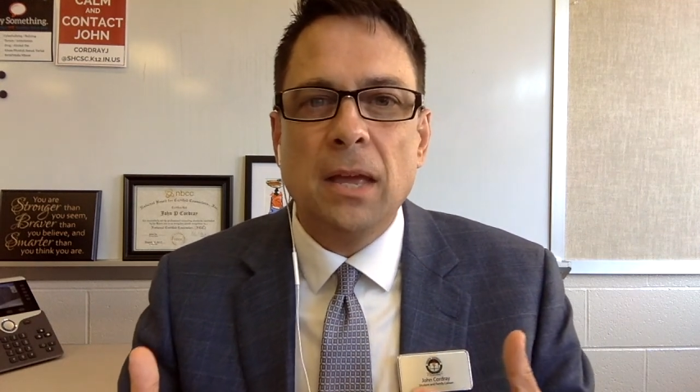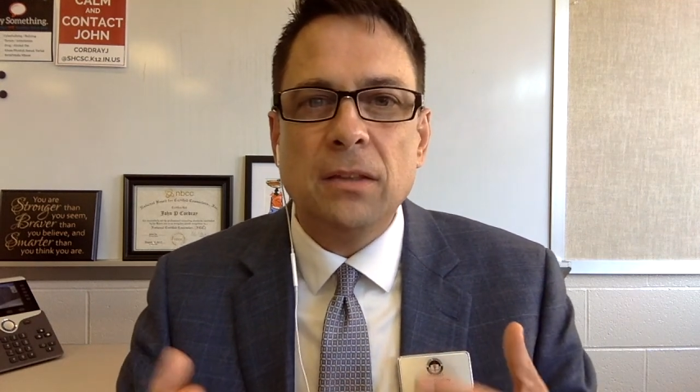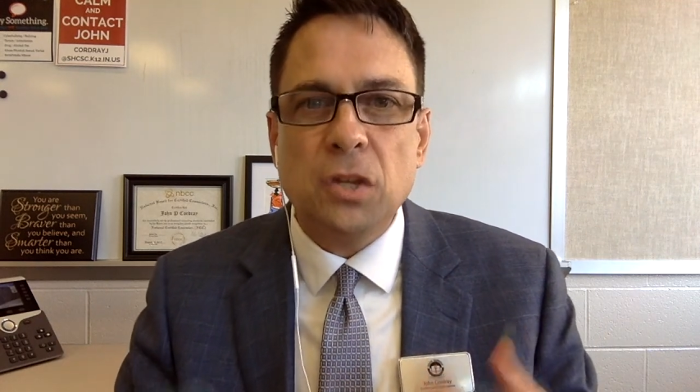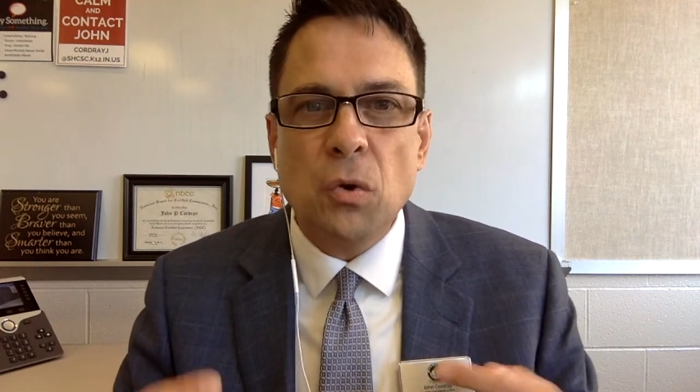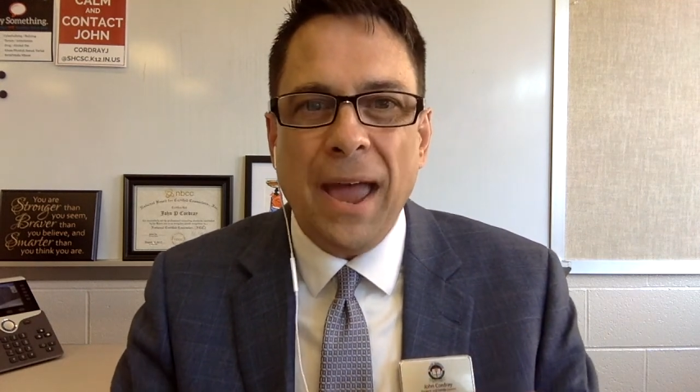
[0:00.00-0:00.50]

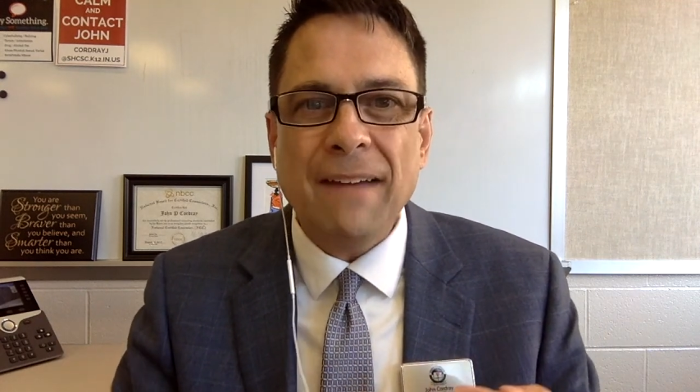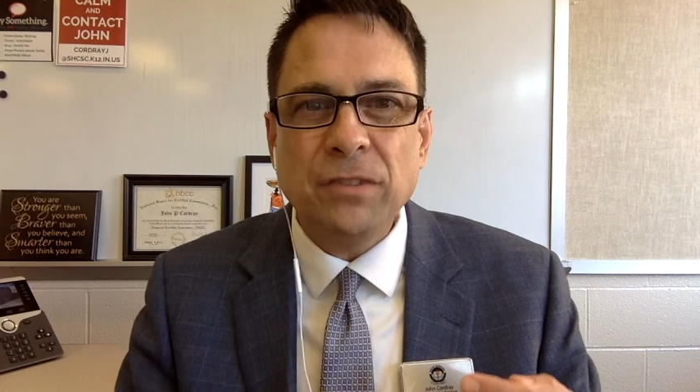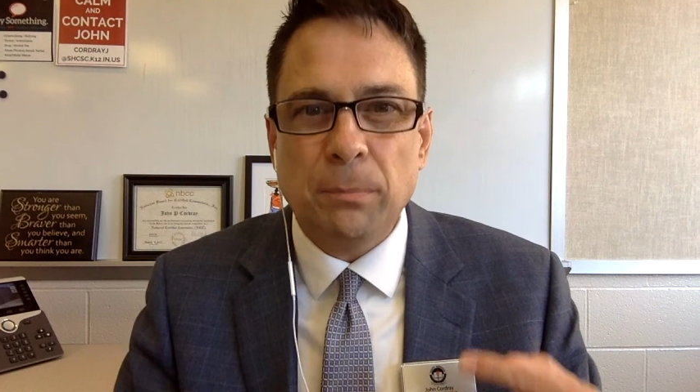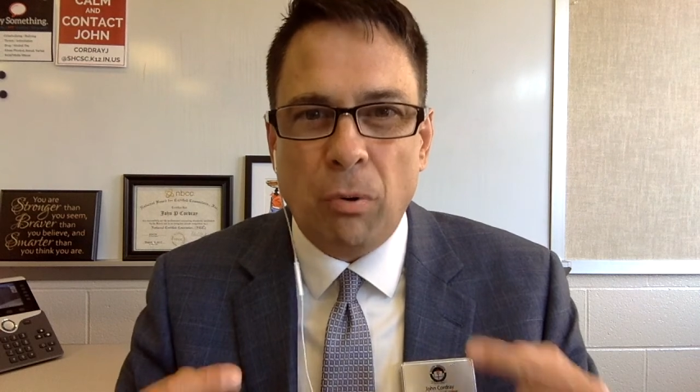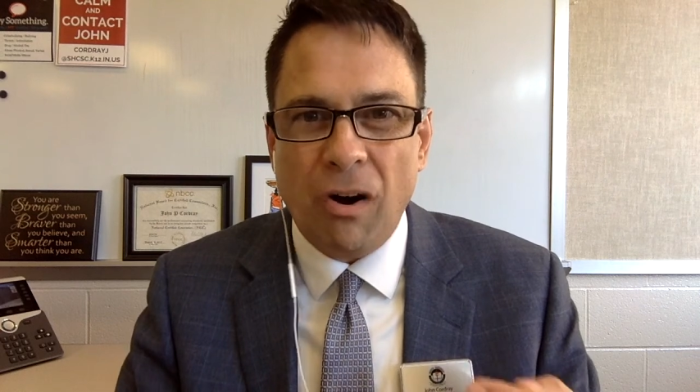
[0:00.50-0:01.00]
that you have
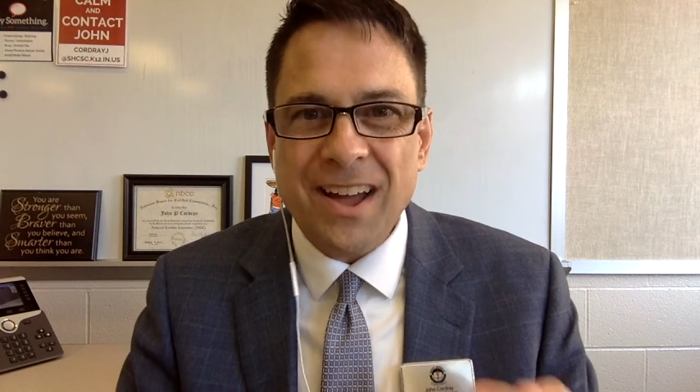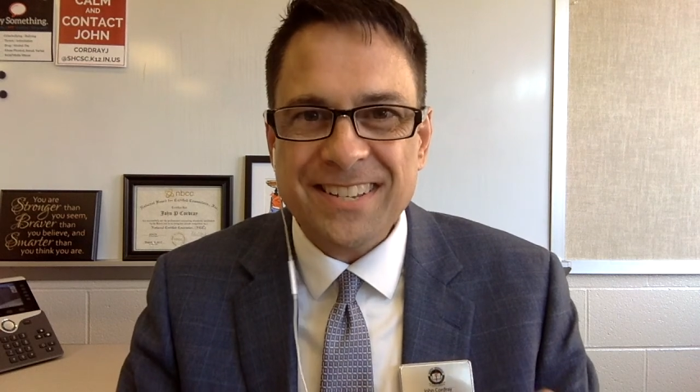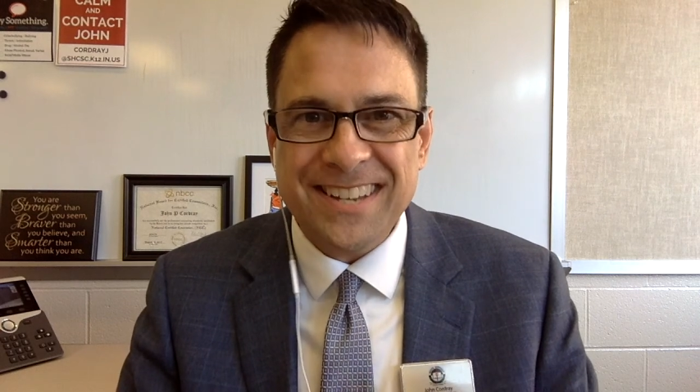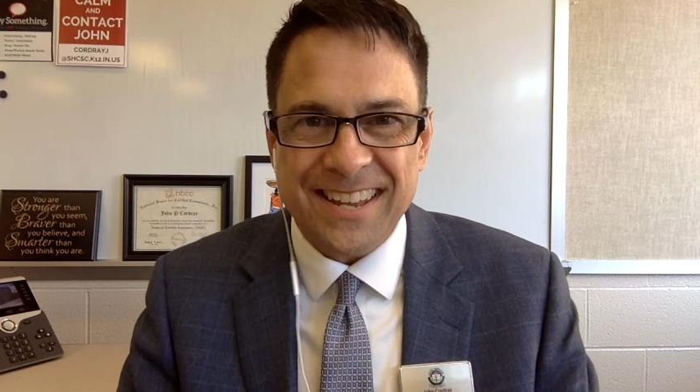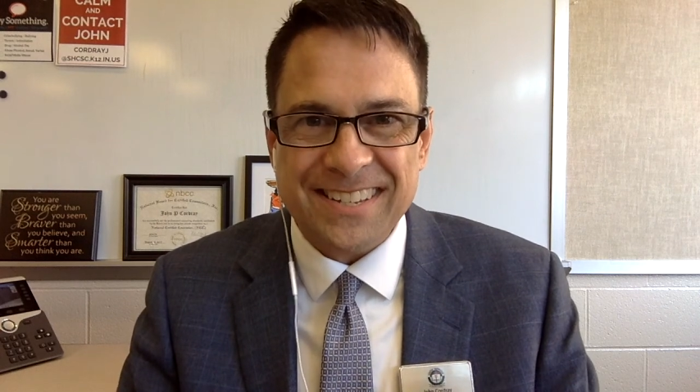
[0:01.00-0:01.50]
to
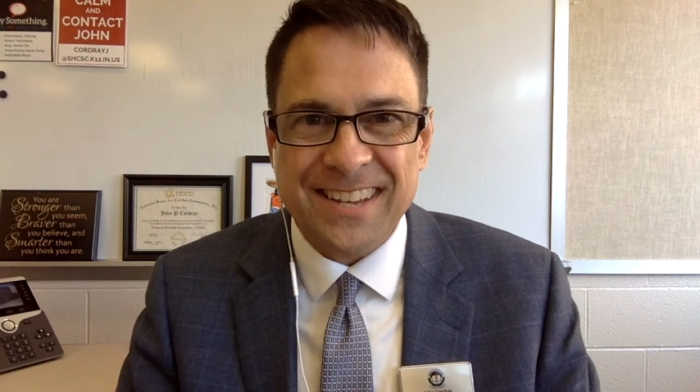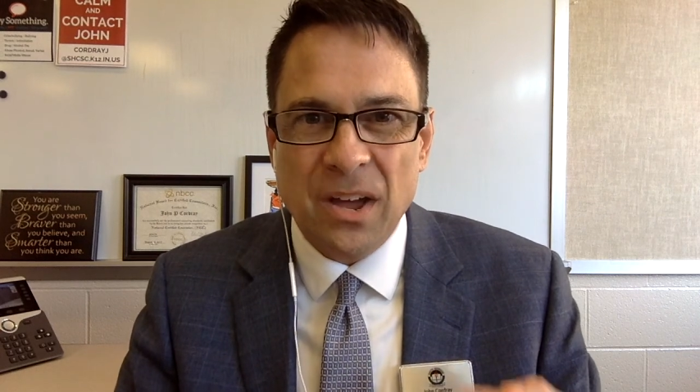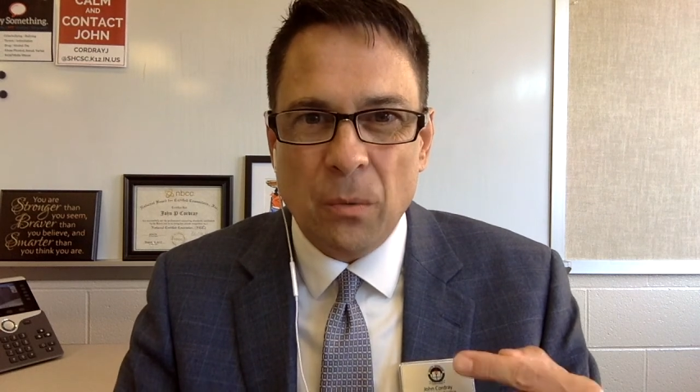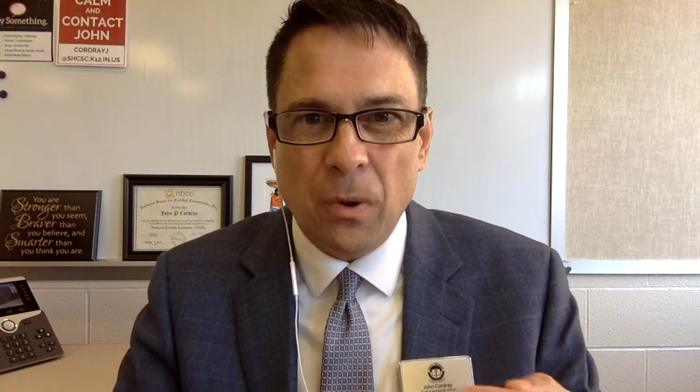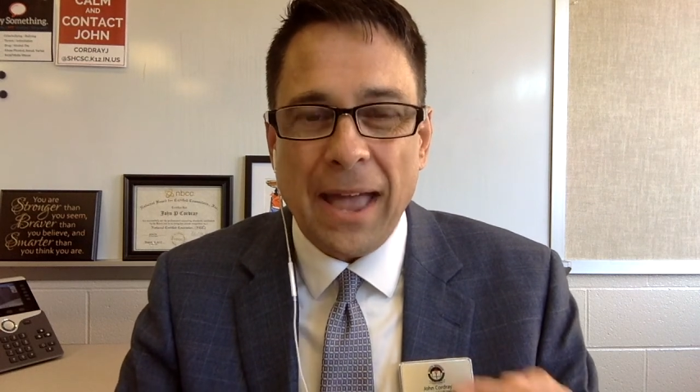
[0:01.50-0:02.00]
process
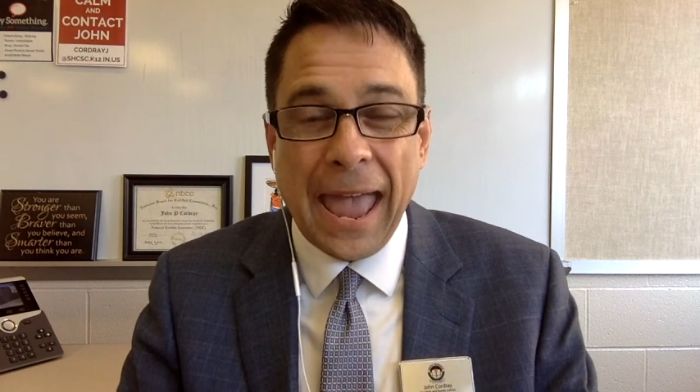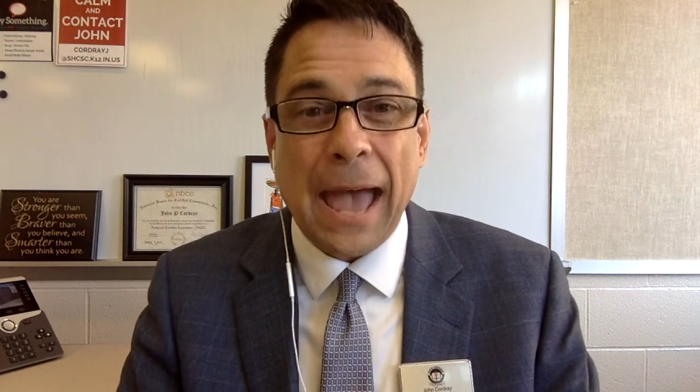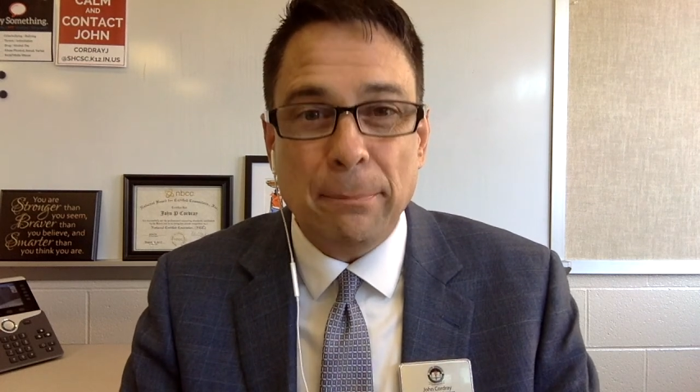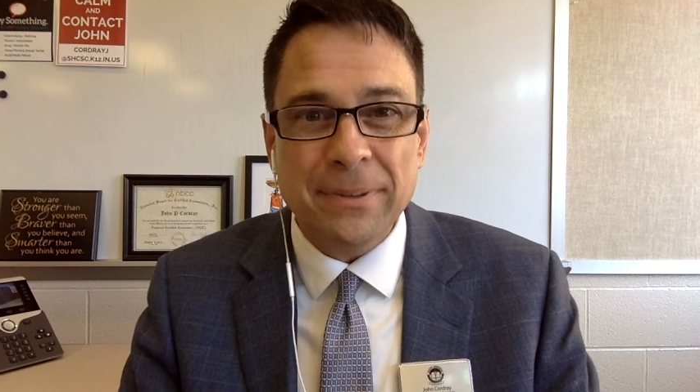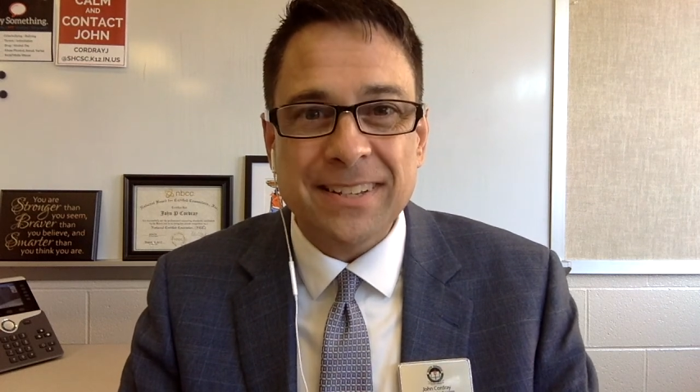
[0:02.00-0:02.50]
what
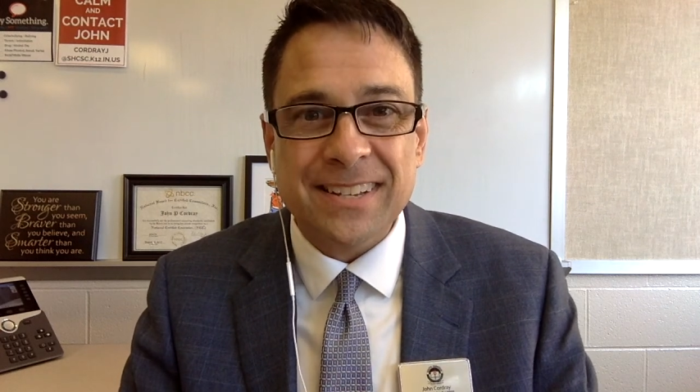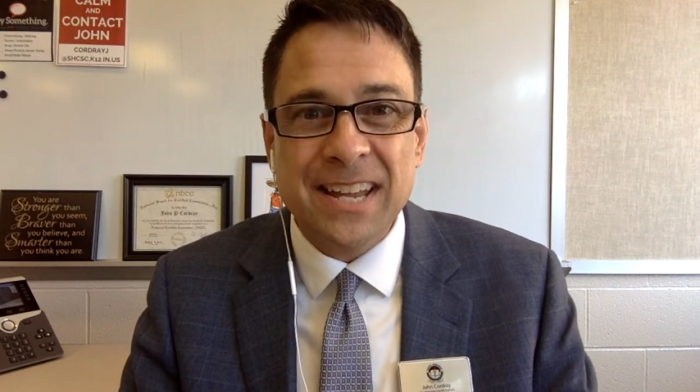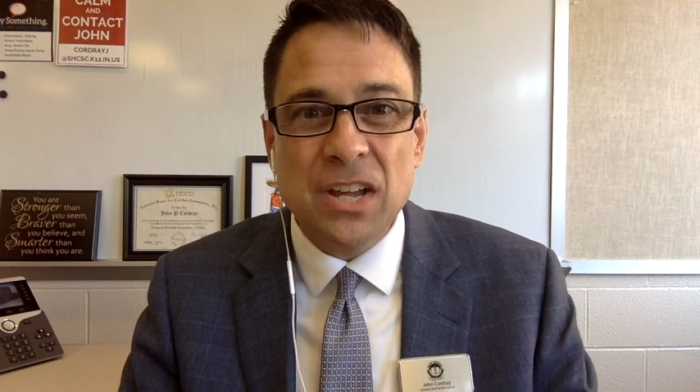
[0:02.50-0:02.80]
happened.